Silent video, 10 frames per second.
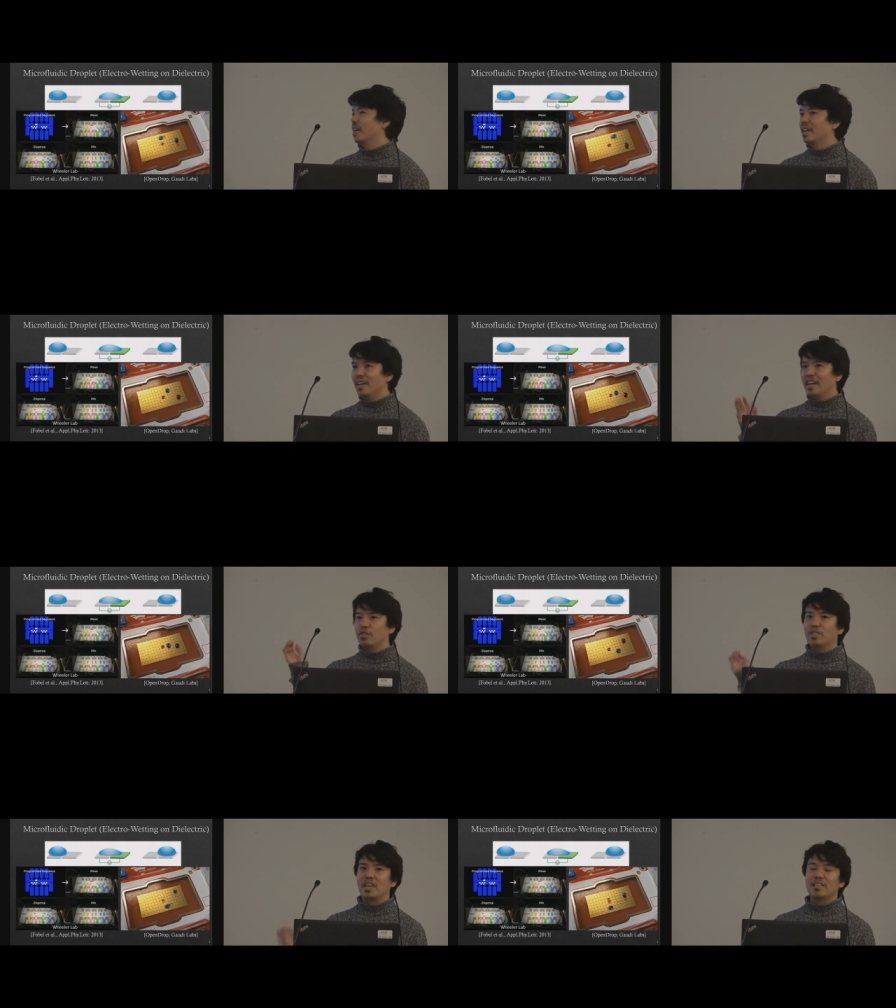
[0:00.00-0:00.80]
the
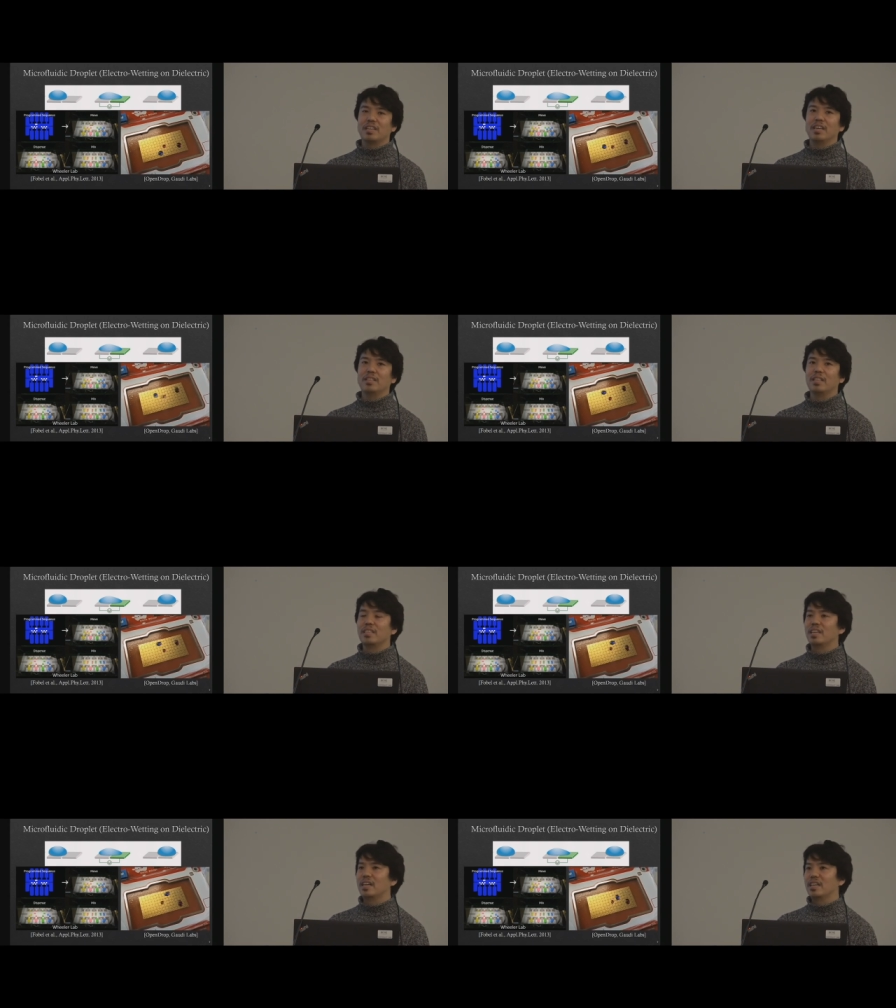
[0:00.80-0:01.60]
electro circuit
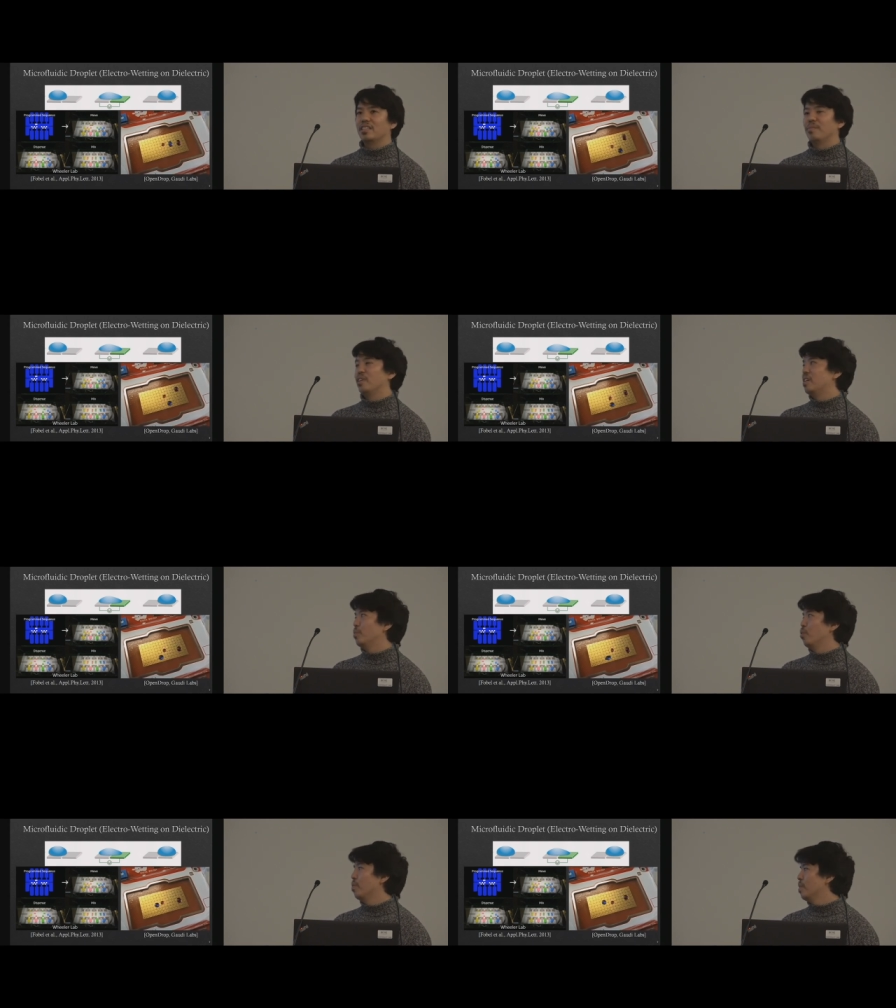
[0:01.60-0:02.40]
designs
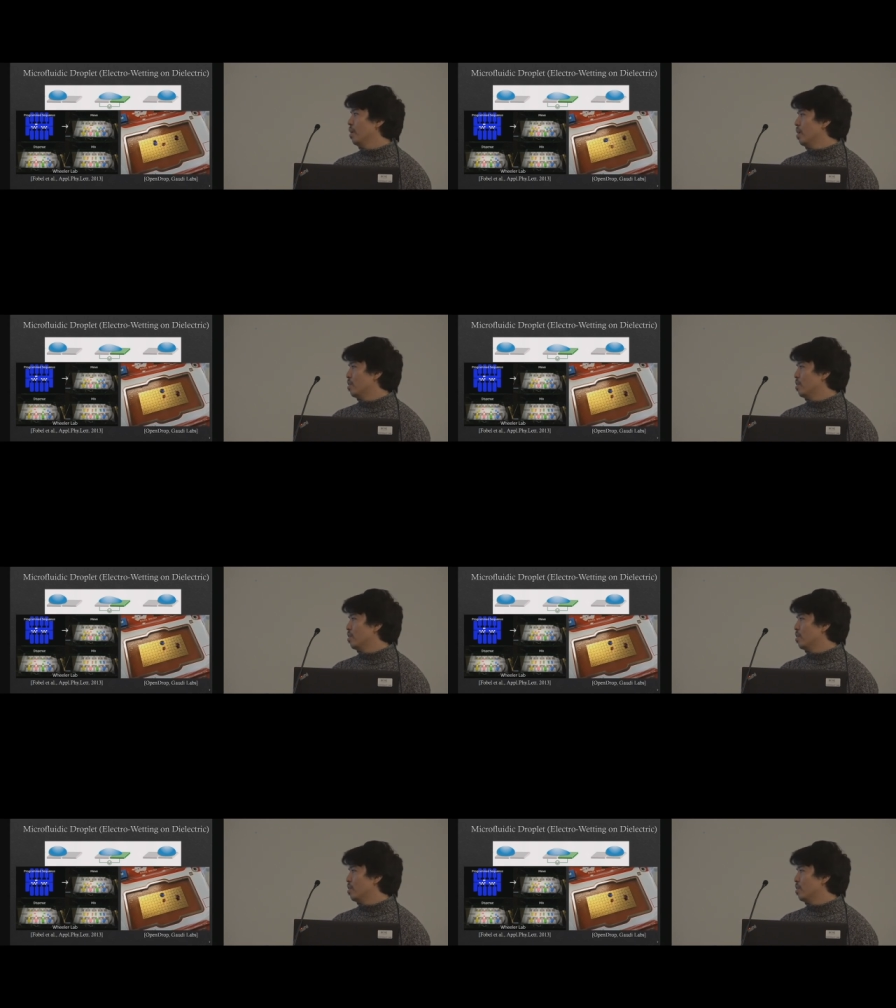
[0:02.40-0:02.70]
available.